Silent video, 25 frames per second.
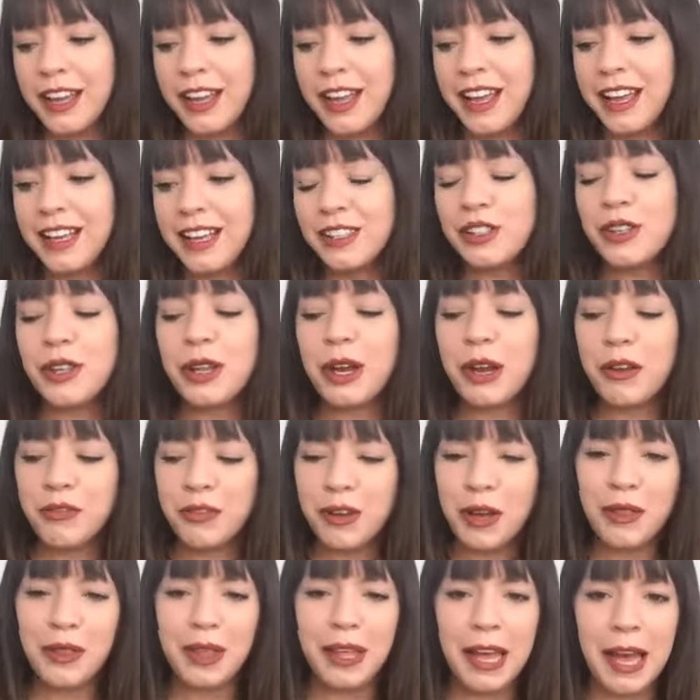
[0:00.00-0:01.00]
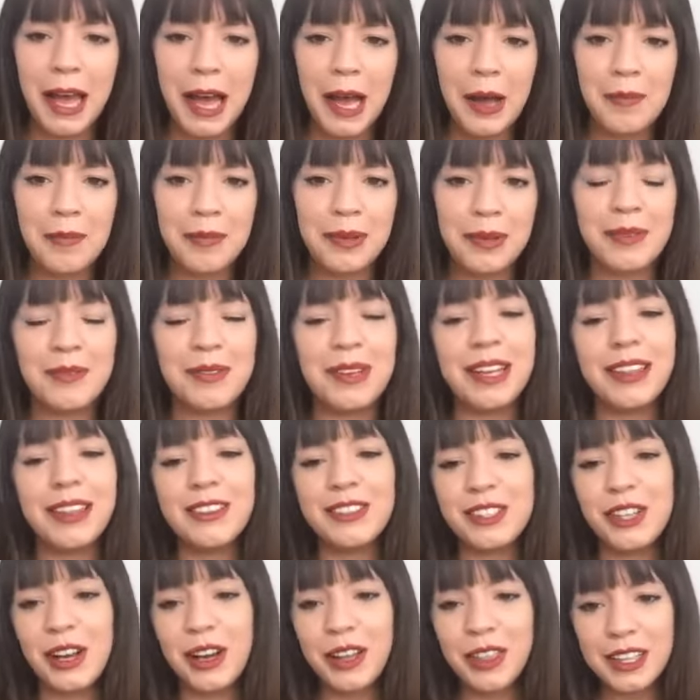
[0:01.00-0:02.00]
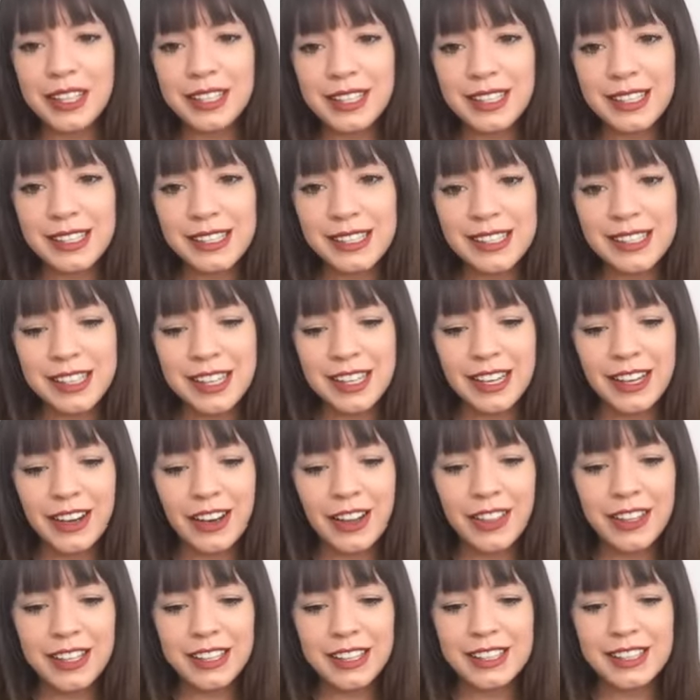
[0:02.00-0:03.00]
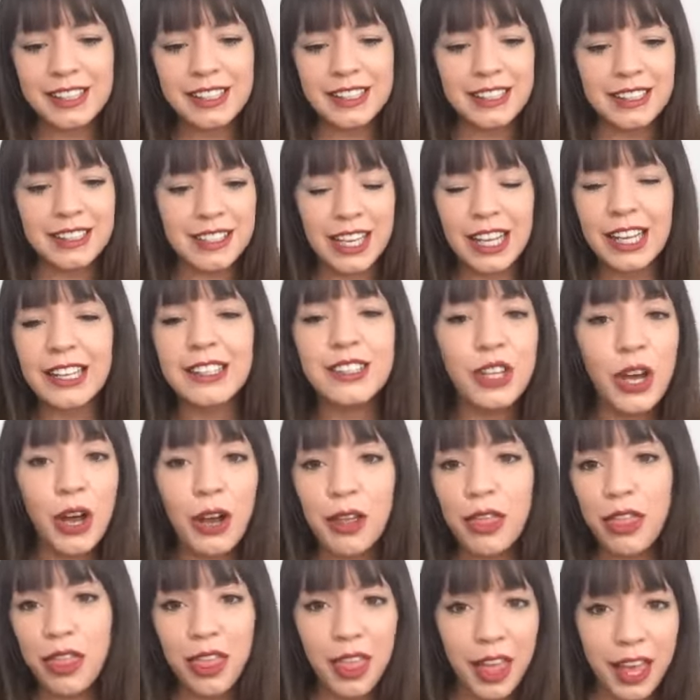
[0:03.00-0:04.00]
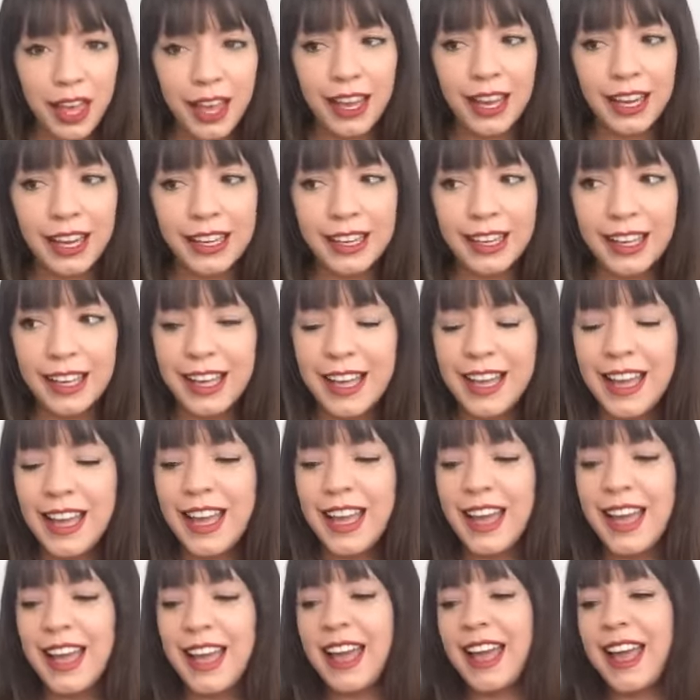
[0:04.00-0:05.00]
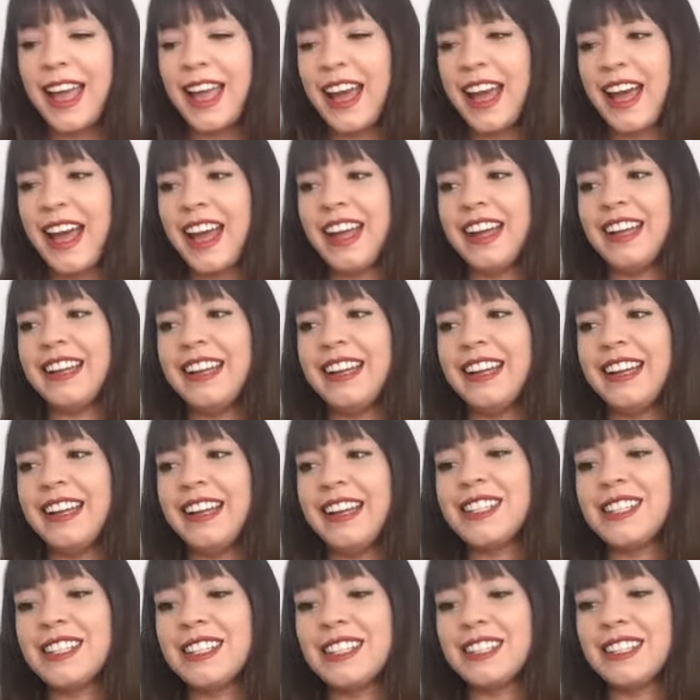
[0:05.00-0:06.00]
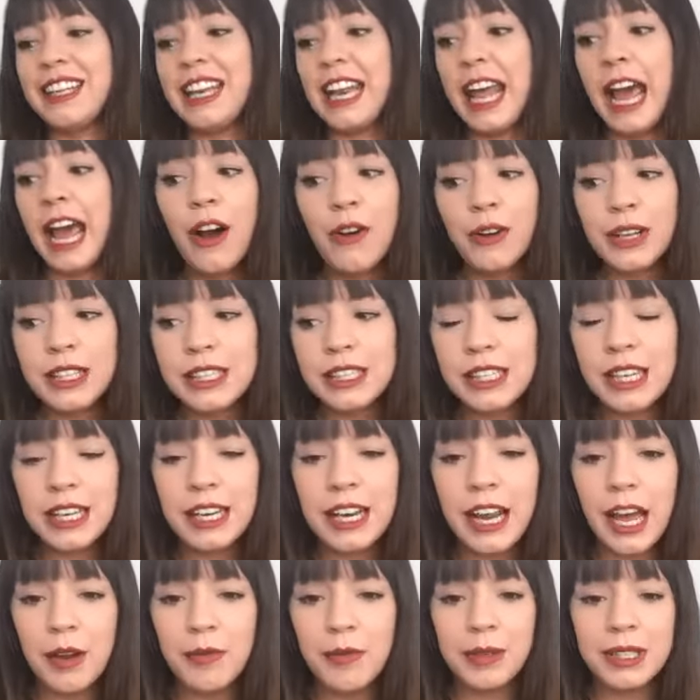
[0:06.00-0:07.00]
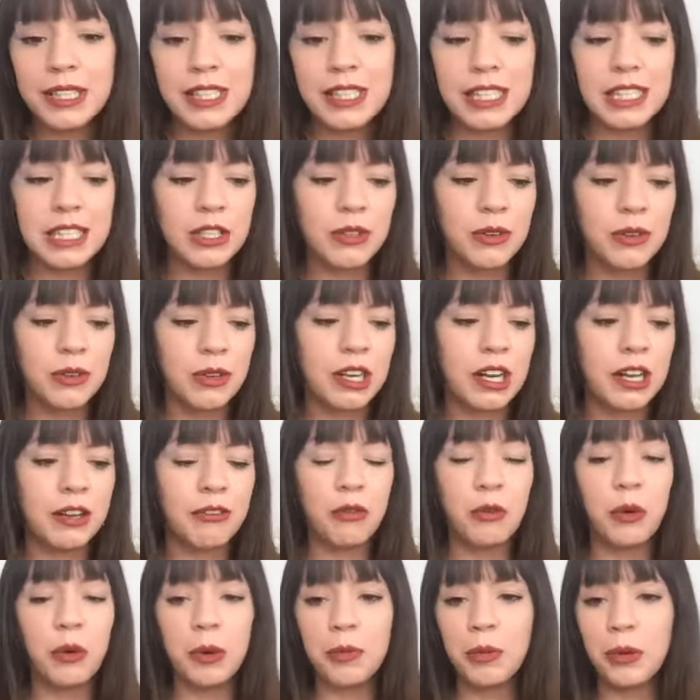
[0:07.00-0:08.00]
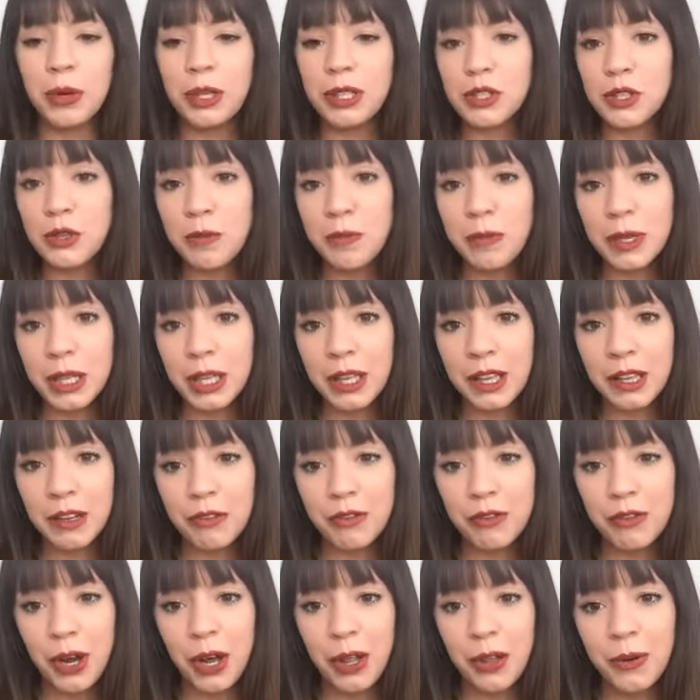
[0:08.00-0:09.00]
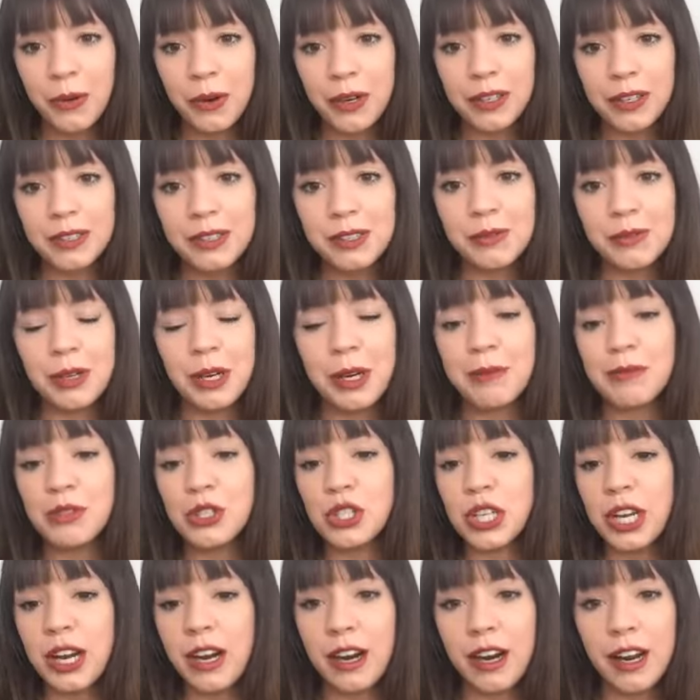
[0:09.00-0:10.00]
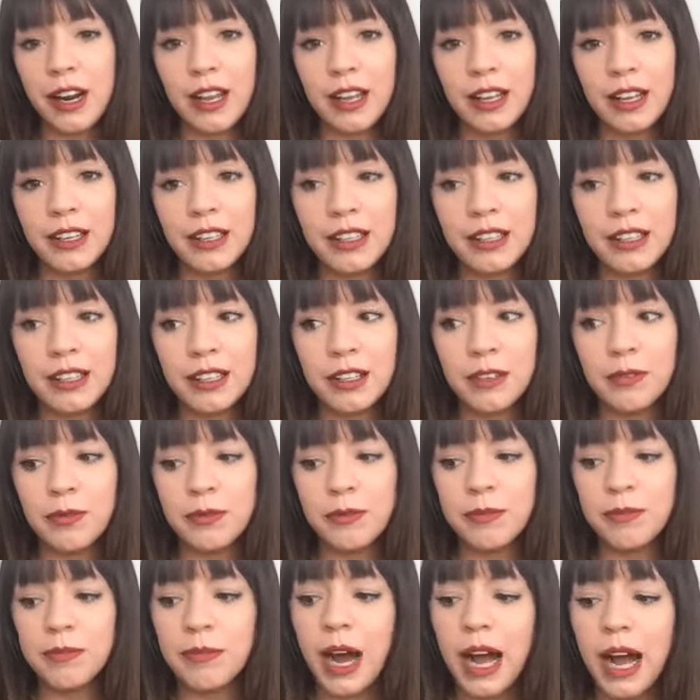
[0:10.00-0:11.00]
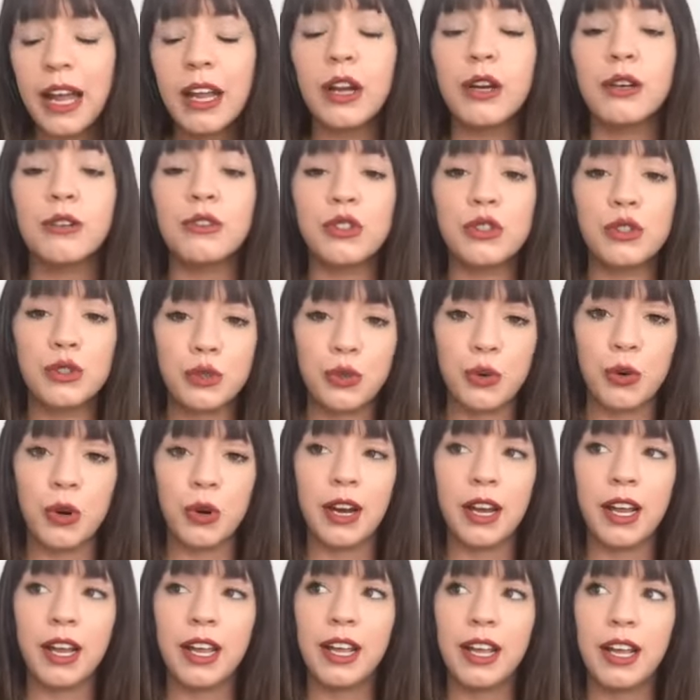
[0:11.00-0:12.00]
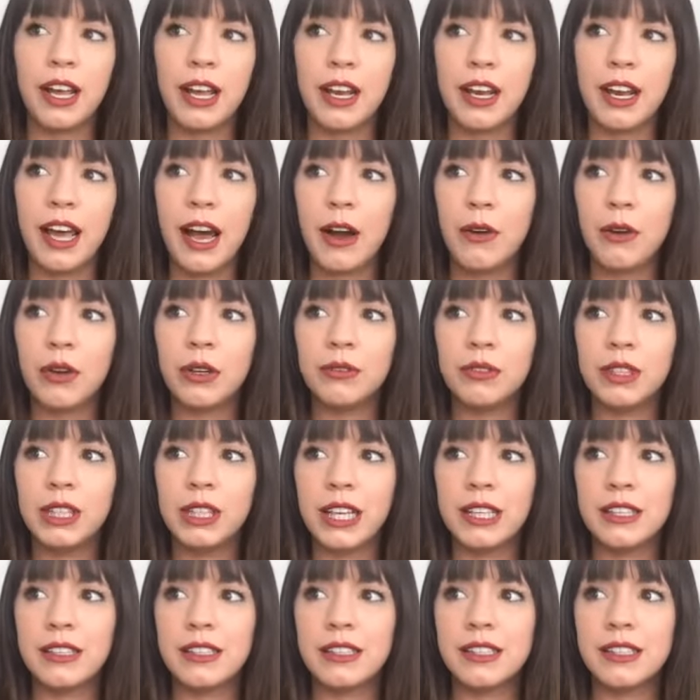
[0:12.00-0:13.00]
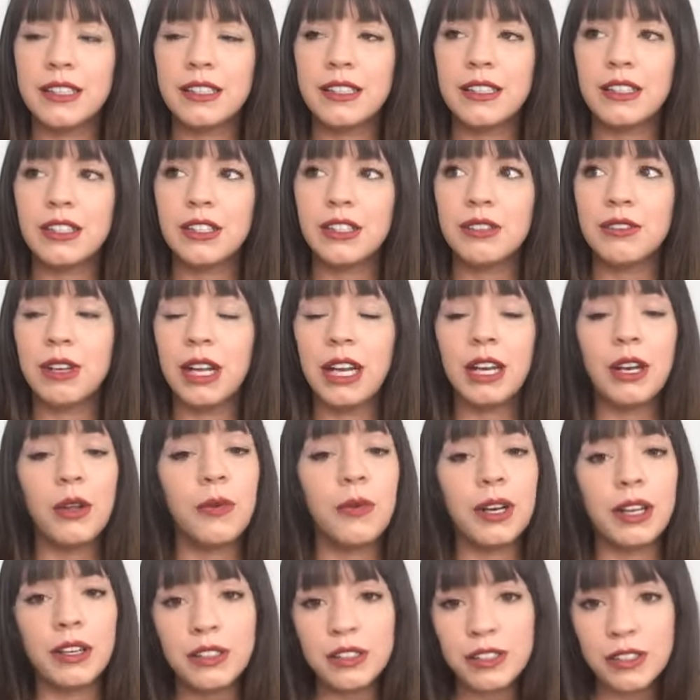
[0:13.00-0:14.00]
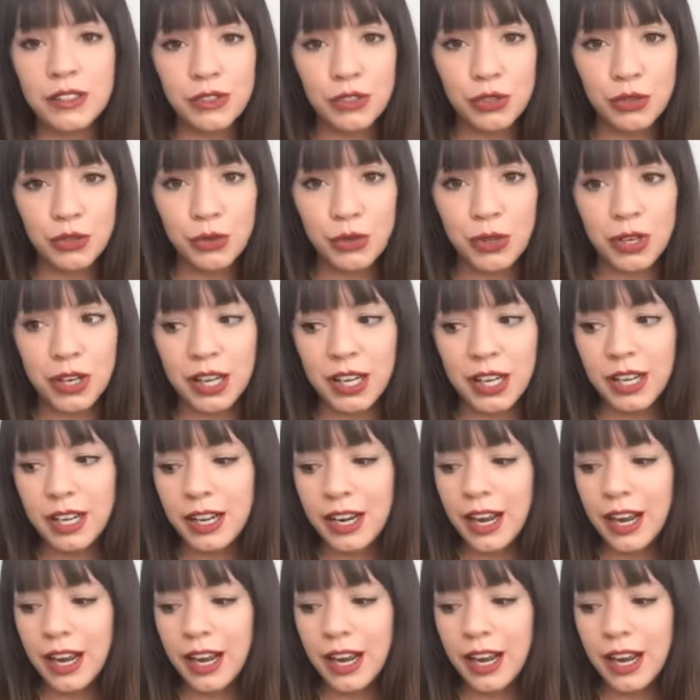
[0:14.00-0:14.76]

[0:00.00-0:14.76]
So then I found the app and I'm like, there's authenticity on this TikTok thing. And now it's like nine months into it. I have 1.2 million followers where I'm sharing my own story and how it relates to anyone else's story and